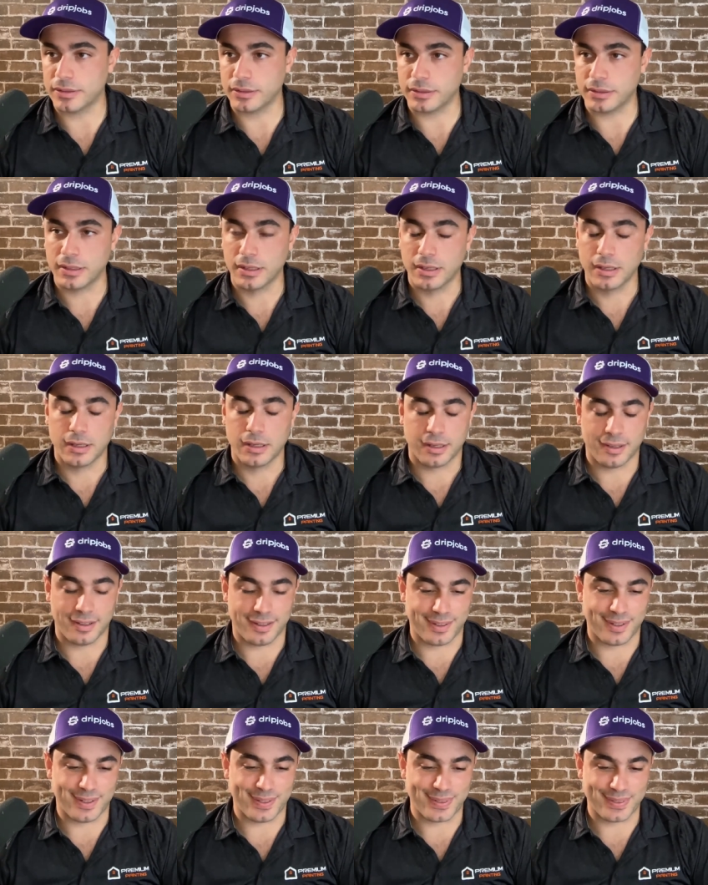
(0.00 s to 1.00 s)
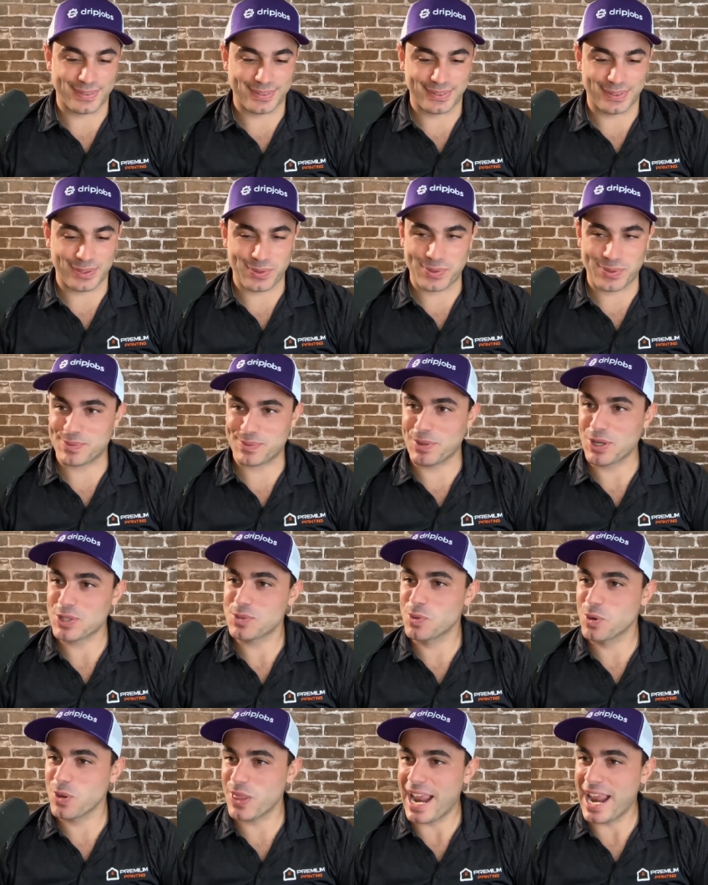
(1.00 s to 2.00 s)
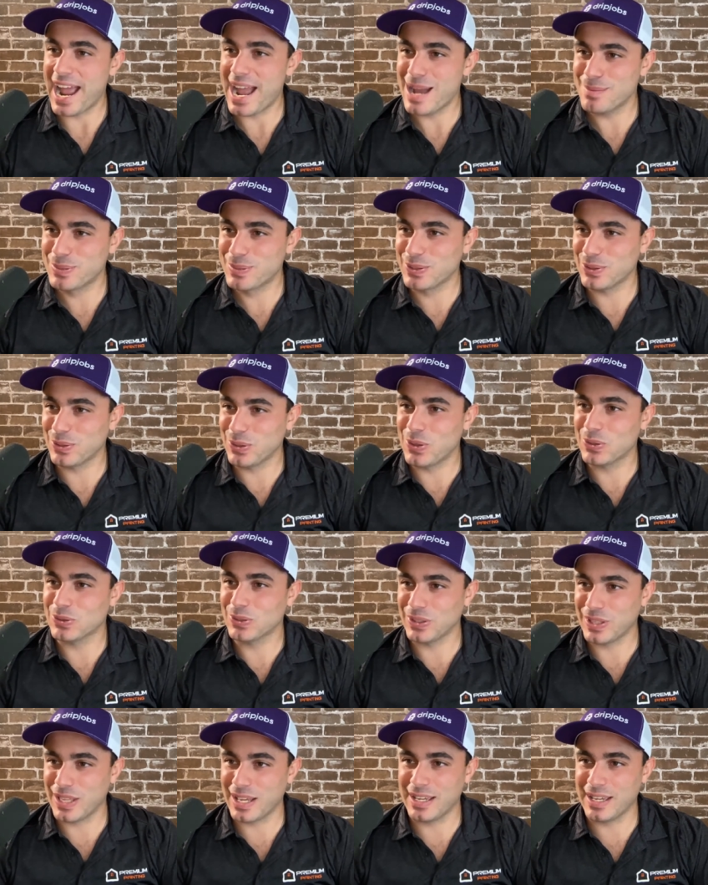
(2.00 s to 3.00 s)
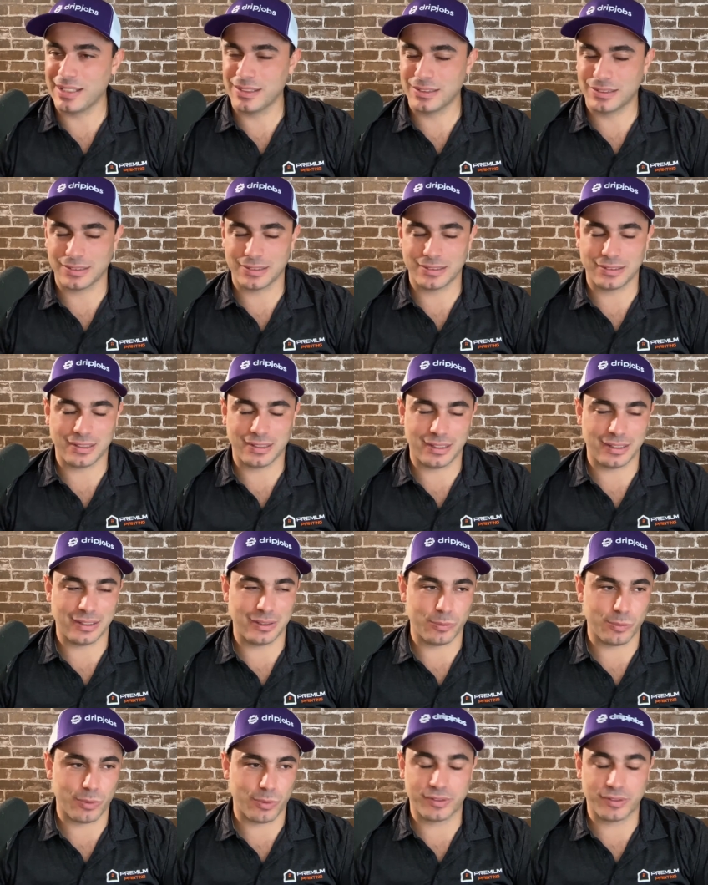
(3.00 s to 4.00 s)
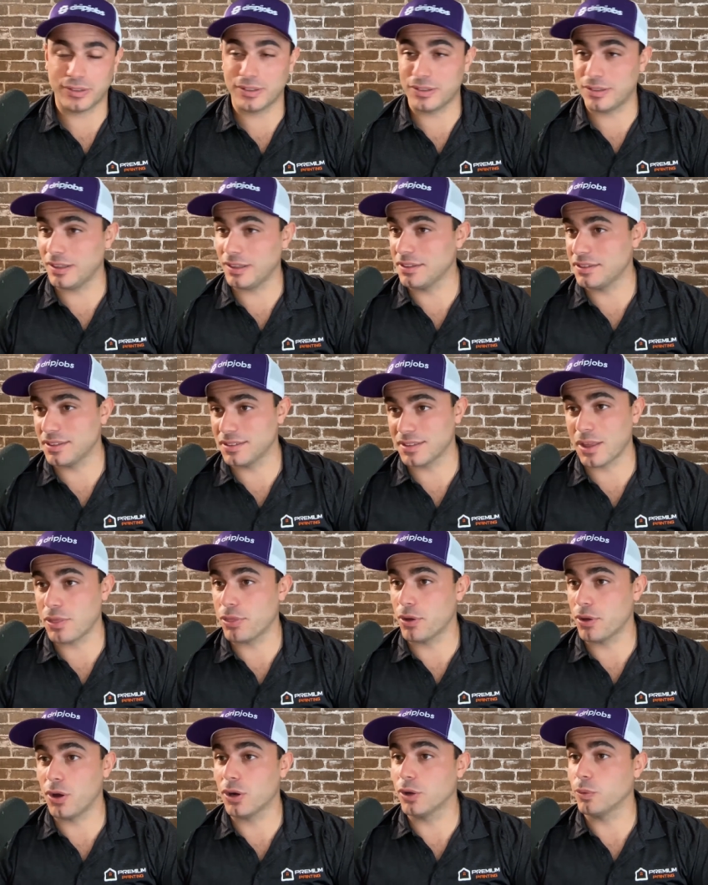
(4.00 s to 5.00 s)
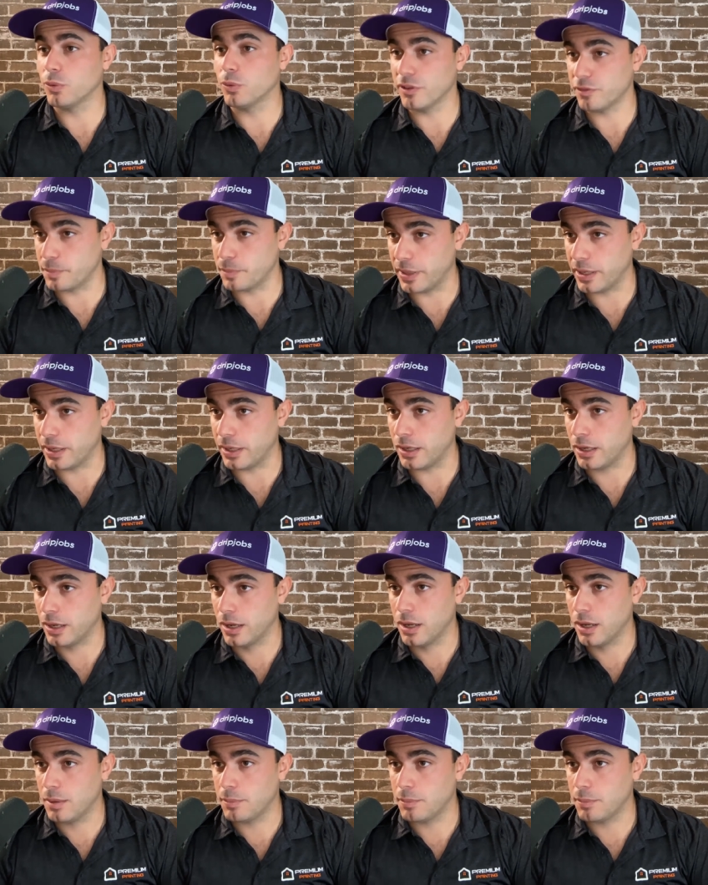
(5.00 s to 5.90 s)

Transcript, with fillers: And mm-hmm. uh, you know, there's much more that happened along the lines, and and it wasn't as easy as I thought it would have been.